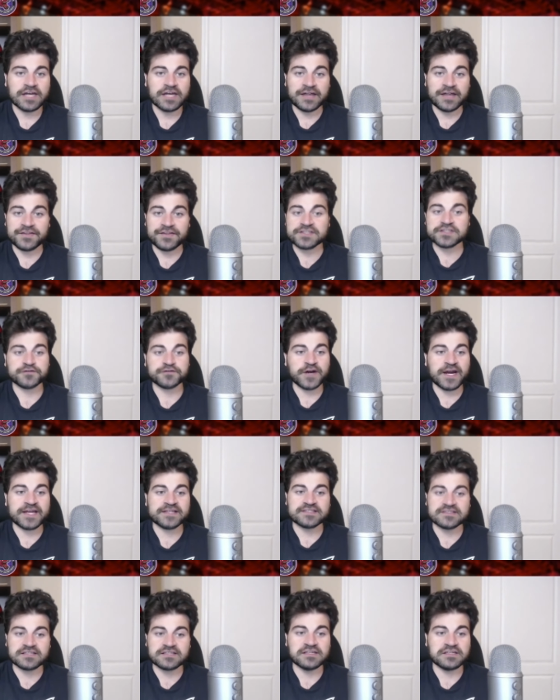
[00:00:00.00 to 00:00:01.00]
And this
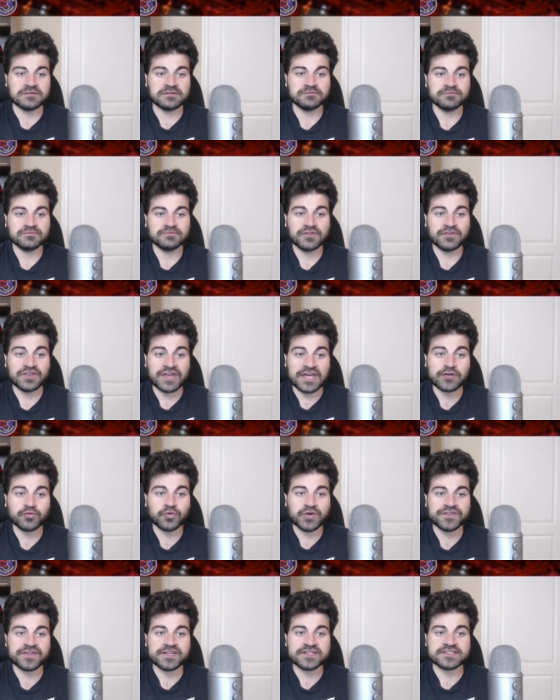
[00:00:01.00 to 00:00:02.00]
France team, they
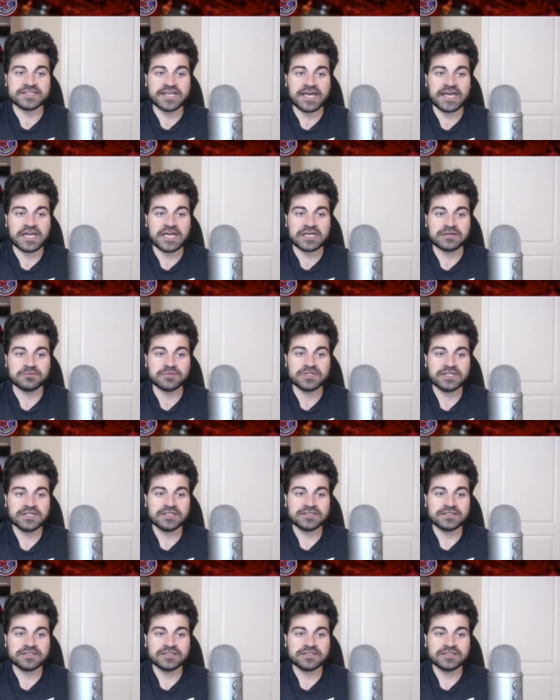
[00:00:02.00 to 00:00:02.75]
win this game